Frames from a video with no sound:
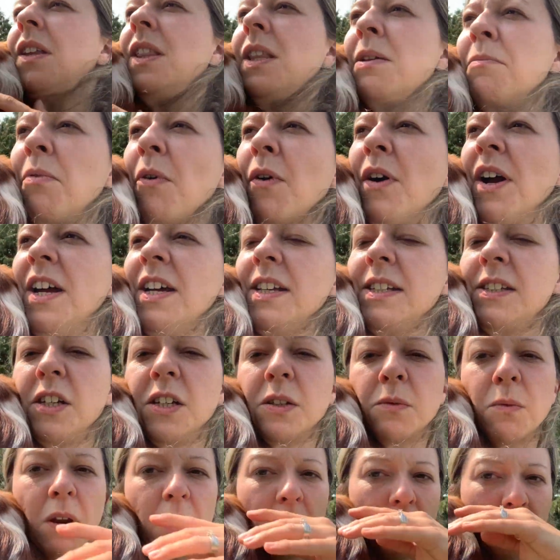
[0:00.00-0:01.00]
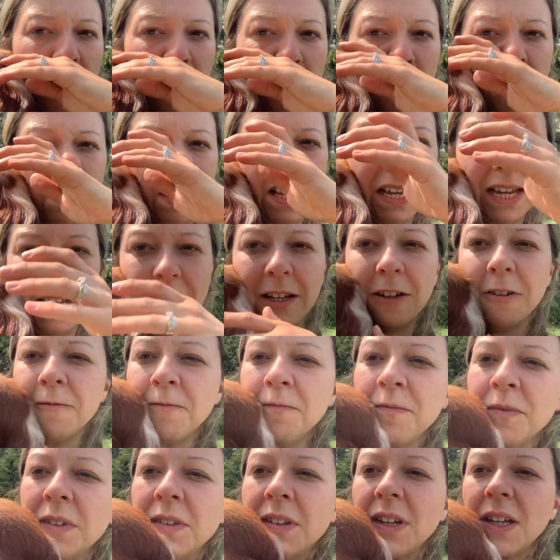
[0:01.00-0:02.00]
The boys just want to run and play,
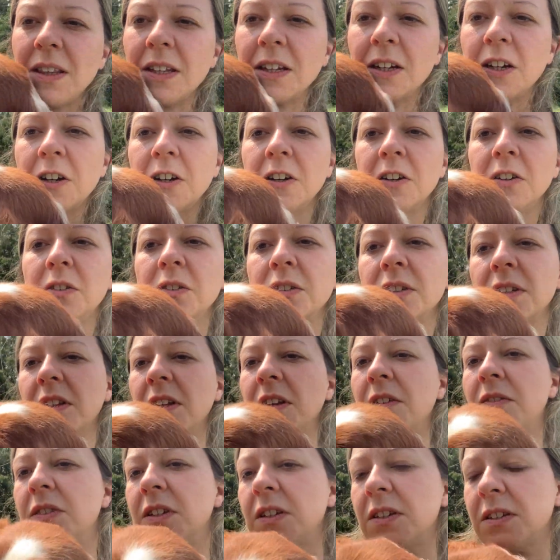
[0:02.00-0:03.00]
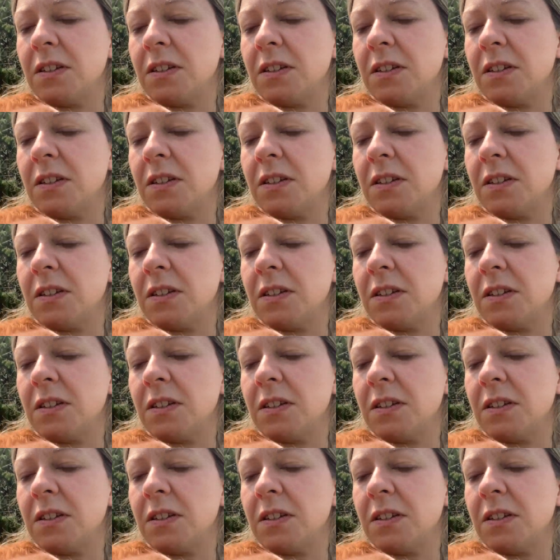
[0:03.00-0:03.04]
and the girls love to